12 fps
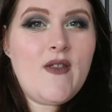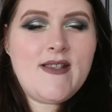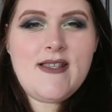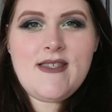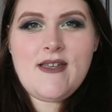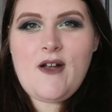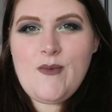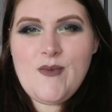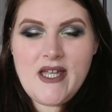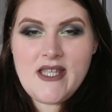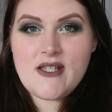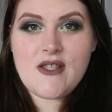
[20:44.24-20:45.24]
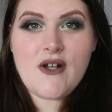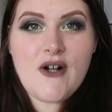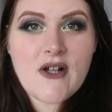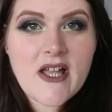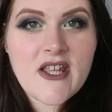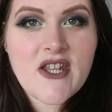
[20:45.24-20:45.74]
this is the completed
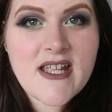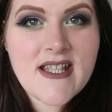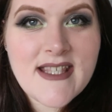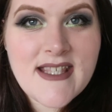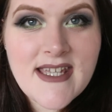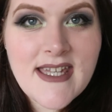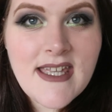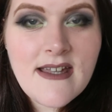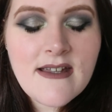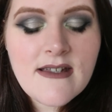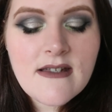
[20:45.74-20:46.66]
look, as you can see.